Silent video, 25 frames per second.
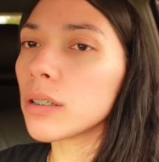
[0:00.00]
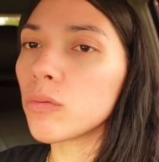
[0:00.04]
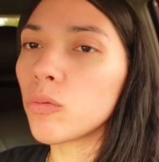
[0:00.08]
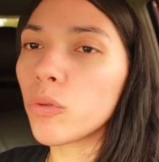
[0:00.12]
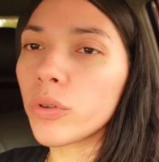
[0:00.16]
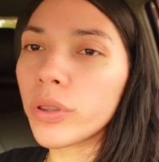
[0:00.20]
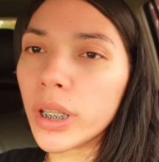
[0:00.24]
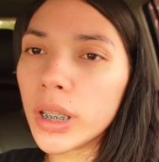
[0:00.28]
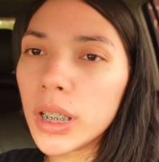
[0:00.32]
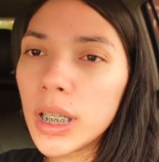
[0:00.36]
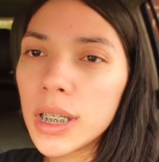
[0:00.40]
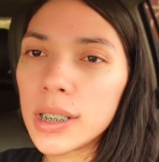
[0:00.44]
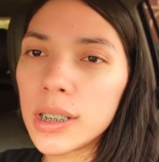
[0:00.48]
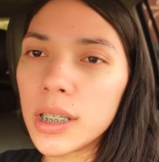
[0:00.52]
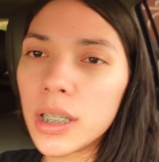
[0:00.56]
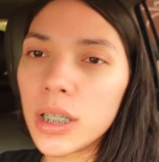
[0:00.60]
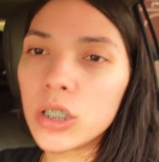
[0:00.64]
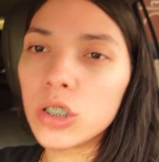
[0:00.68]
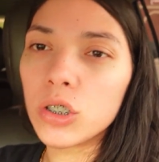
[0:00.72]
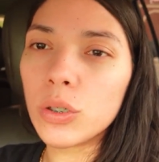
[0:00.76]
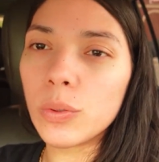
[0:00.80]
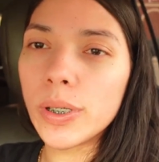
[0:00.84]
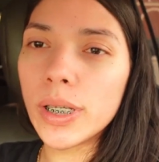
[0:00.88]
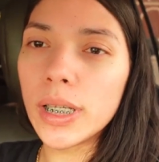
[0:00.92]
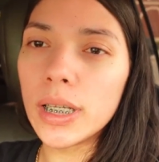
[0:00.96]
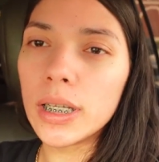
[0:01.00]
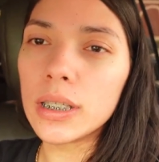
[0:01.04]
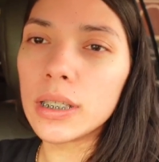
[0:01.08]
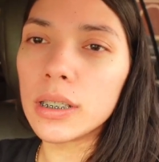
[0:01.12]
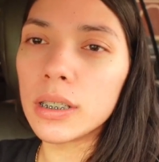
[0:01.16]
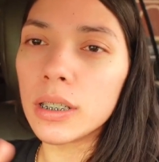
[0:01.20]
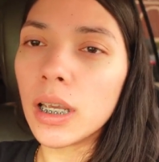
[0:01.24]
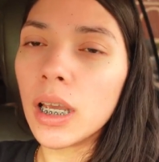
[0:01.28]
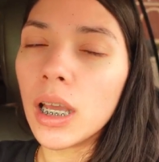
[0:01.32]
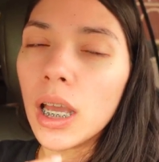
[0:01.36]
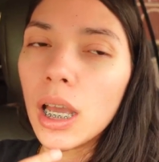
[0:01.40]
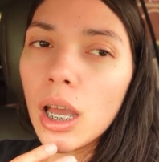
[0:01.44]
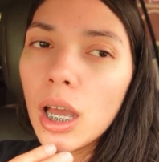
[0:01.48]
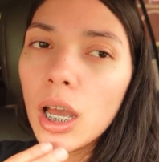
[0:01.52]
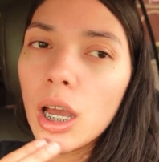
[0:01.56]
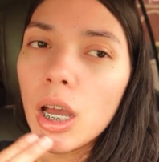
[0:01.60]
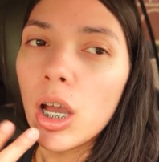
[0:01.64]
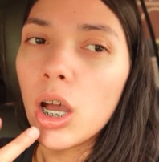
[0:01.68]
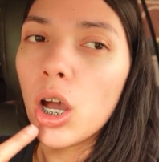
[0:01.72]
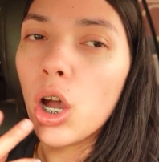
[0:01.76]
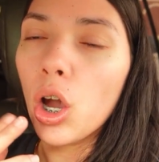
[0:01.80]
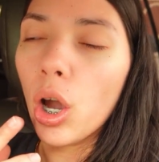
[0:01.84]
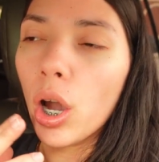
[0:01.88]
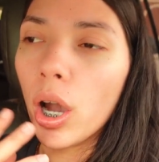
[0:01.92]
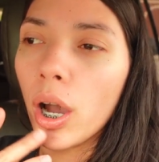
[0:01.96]
Within the 6 weeks,
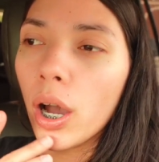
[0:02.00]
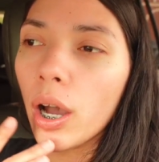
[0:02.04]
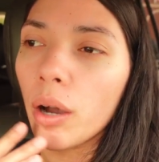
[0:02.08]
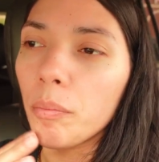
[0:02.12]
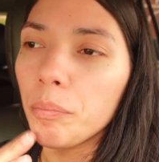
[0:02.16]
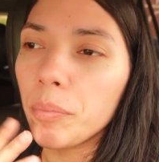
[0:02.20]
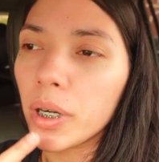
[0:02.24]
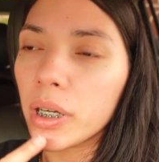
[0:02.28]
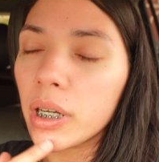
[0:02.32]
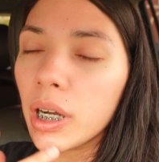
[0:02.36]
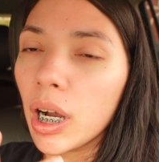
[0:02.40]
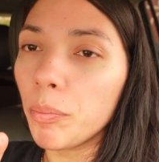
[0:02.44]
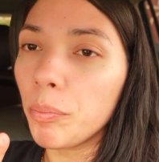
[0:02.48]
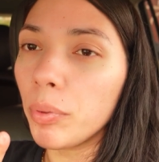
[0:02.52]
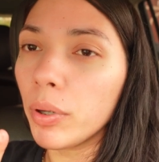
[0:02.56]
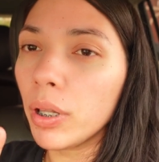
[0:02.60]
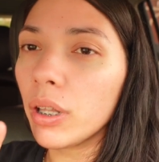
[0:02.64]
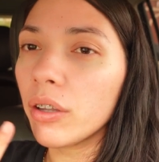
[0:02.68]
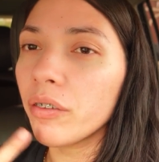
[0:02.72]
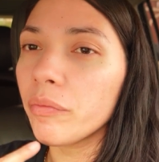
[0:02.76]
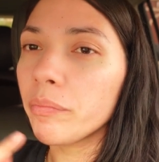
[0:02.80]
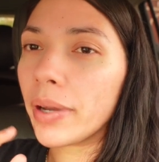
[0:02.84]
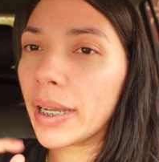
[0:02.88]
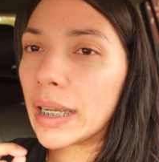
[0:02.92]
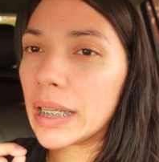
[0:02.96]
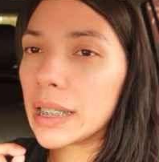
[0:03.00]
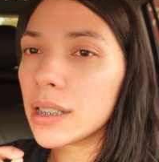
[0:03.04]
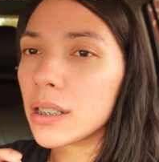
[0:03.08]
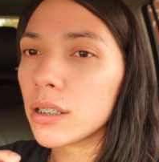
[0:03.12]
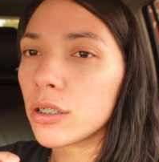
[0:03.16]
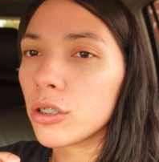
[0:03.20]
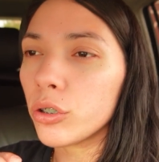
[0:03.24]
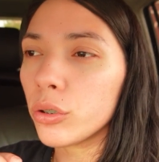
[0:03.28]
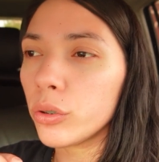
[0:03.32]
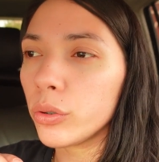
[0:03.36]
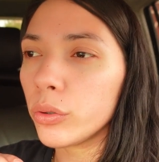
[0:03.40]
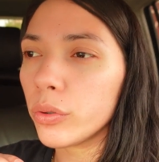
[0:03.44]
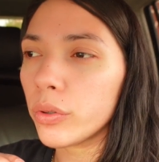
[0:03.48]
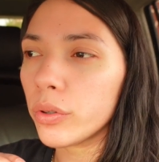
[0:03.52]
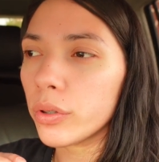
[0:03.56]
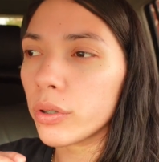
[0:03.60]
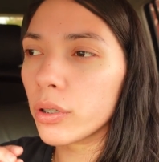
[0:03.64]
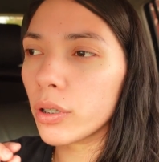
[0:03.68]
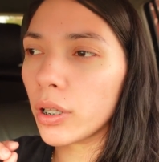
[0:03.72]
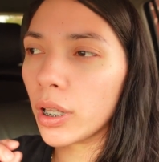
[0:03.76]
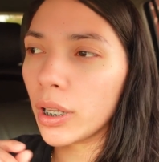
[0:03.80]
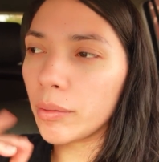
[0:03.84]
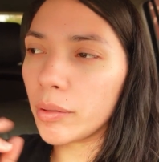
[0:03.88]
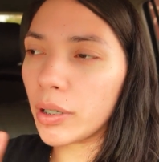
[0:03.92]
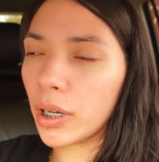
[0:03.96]
a couple of my
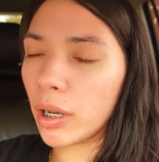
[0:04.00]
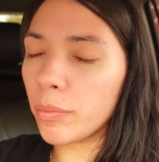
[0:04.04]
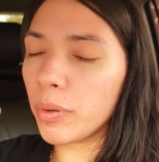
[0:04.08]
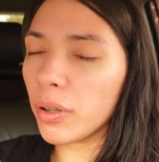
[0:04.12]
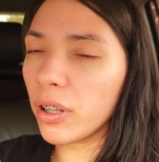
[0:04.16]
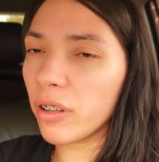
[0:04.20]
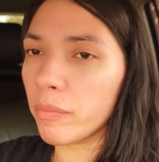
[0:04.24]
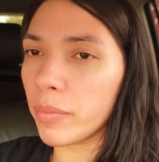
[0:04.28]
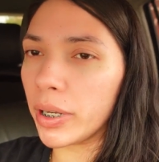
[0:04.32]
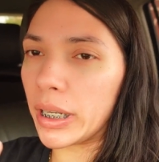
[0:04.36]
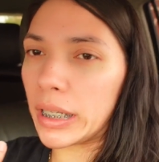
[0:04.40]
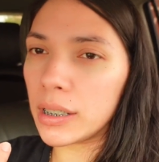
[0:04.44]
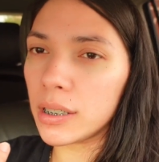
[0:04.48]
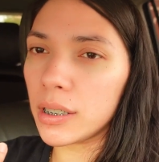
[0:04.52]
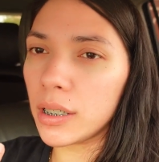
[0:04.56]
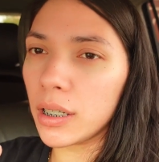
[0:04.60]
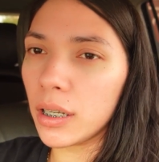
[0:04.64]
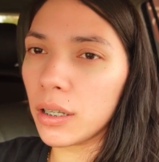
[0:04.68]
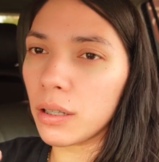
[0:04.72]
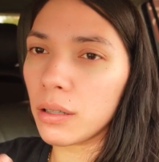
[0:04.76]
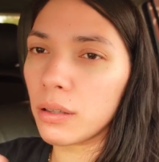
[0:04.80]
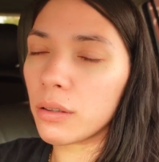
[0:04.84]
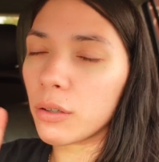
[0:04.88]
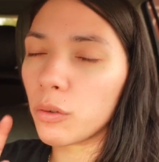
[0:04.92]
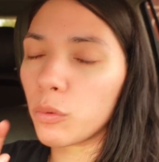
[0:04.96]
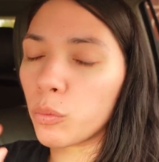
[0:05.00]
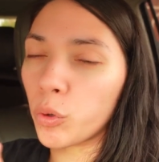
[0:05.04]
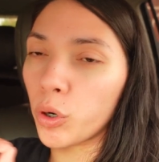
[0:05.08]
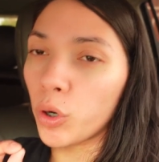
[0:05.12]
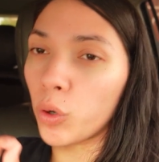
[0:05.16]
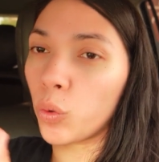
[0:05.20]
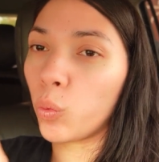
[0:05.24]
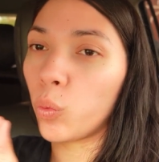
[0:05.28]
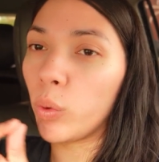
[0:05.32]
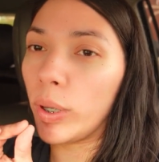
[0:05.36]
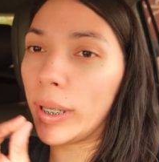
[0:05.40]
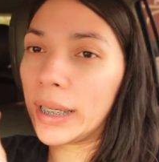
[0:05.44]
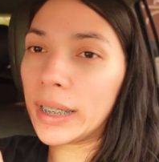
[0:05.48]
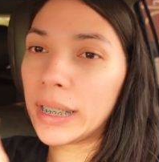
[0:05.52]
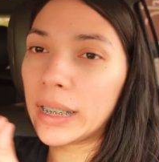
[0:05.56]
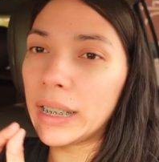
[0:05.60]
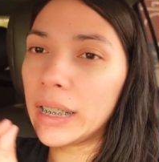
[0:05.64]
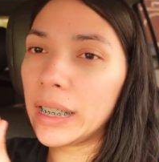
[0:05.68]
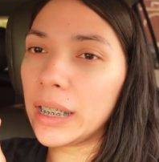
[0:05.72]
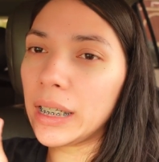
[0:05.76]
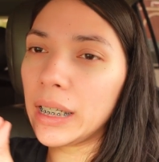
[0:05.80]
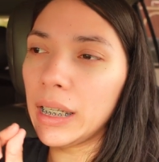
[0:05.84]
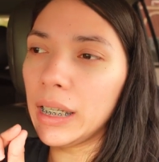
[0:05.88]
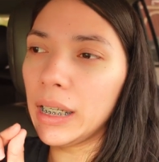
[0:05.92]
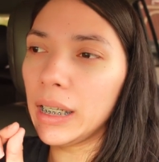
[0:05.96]
teeth were
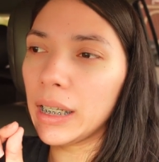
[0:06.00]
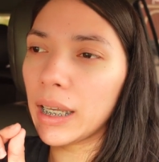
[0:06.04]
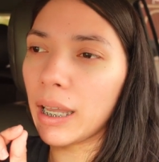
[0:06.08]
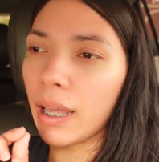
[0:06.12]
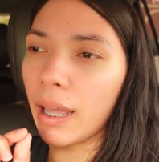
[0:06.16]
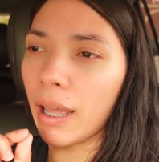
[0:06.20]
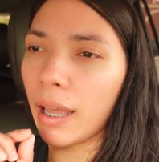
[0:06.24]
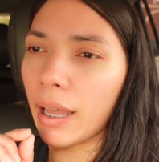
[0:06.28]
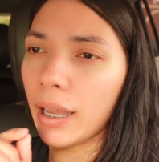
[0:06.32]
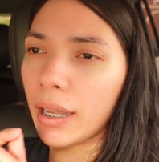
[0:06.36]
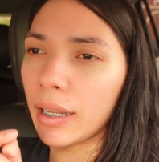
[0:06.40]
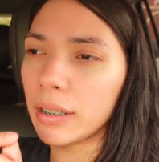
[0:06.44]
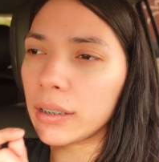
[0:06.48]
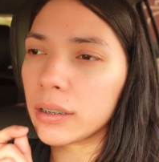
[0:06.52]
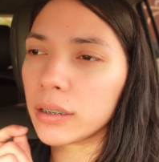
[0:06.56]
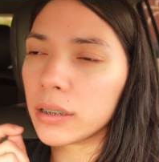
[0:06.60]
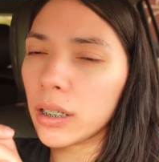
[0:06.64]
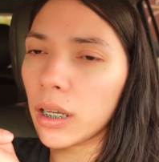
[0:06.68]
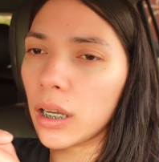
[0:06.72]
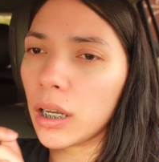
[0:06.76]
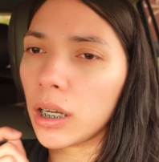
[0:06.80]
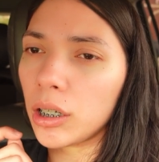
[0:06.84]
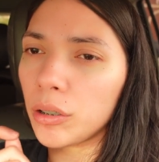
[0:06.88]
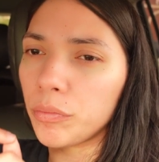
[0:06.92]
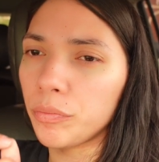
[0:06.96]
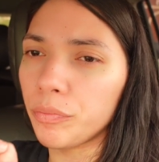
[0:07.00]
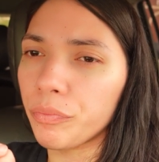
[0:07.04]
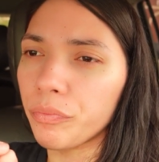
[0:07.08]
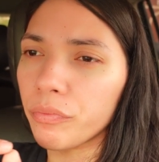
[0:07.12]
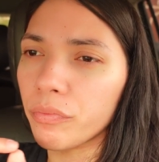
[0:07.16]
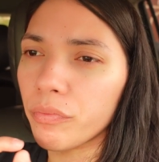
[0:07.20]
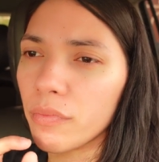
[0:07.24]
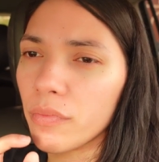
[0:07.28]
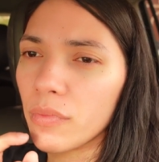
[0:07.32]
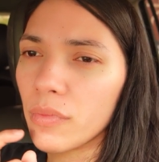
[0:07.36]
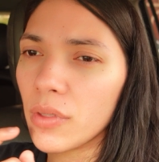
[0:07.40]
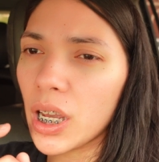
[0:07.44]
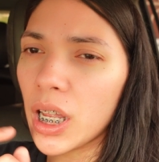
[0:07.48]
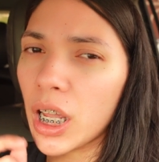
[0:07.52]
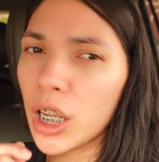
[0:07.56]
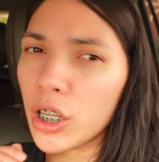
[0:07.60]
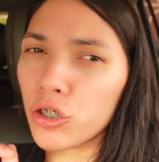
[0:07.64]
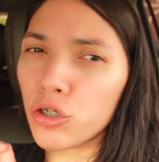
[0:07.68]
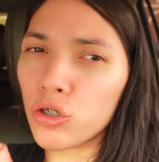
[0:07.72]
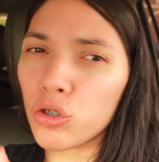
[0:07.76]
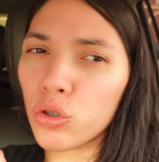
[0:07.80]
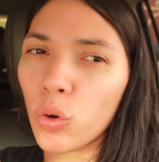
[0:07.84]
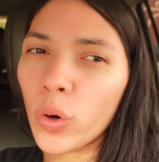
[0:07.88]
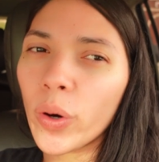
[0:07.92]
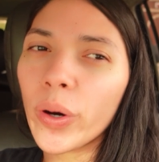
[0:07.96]
wiggly and like
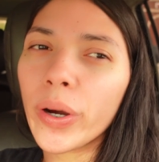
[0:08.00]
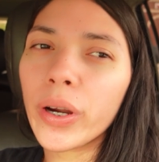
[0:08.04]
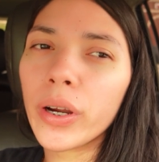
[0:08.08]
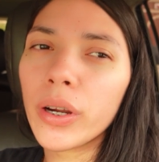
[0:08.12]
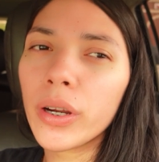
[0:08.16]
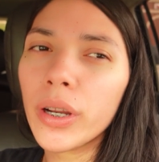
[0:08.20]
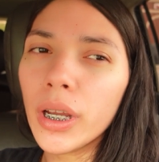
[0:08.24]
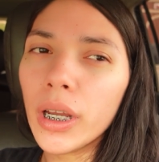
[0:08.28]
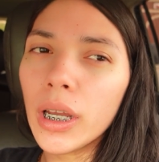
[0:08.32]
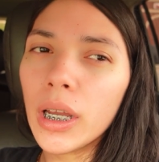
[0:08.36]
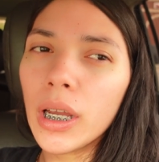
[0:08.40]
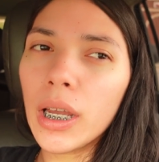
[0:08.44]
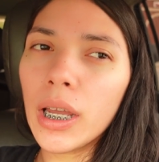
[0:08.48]
sore.